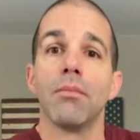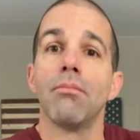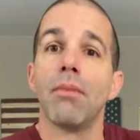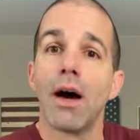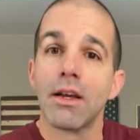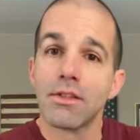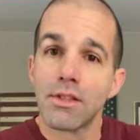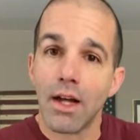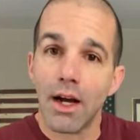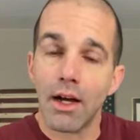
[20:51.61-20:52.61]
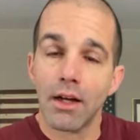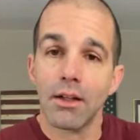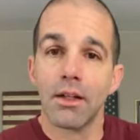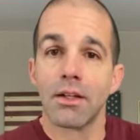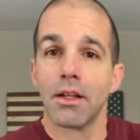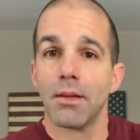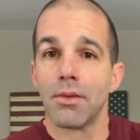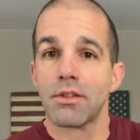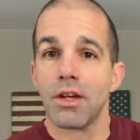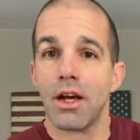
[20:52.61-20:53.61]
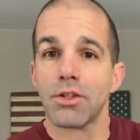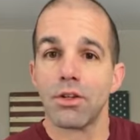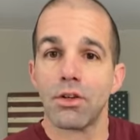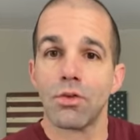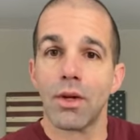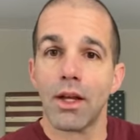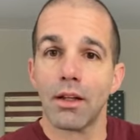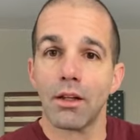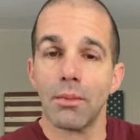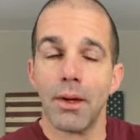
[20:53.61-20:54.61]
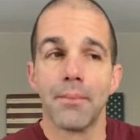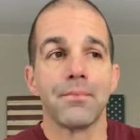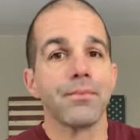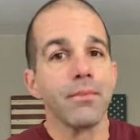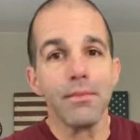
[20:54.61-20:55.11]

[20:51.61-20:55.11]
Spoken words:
my style, until I massage it or tweak it a little bit.